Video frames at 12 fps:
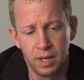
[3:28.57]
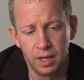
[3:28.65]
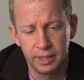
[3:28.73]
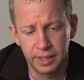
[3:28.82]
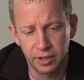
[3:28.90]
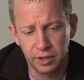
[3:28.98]

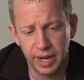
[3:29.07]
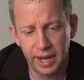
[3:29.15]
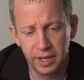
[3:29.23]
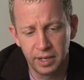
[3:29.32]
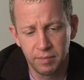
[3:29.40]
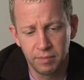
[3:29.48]
I take her
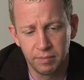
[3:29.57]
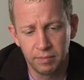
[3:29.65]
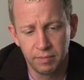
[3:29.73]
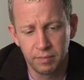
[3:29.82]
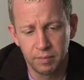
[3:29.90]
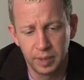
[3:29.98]
hand and
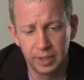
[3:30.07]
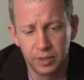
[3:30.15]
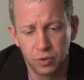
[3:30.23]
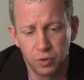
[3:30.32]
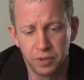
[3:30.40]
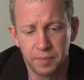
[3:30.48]
bring it
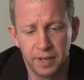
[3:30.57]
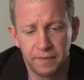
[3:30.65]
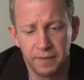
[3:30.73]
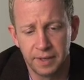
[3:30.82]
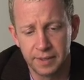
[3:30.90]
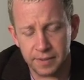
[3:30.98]
towards my
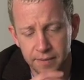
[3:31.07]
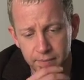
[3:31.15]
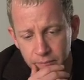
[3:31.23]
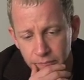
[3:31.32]
face.